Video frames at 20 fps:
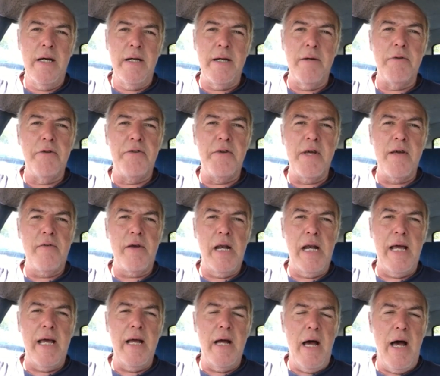Now, the
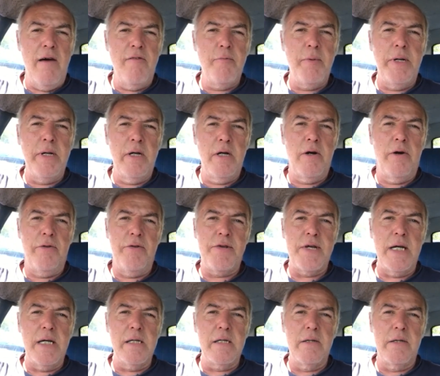DVLA have been in
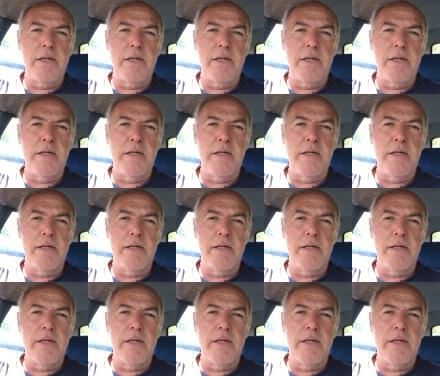contact.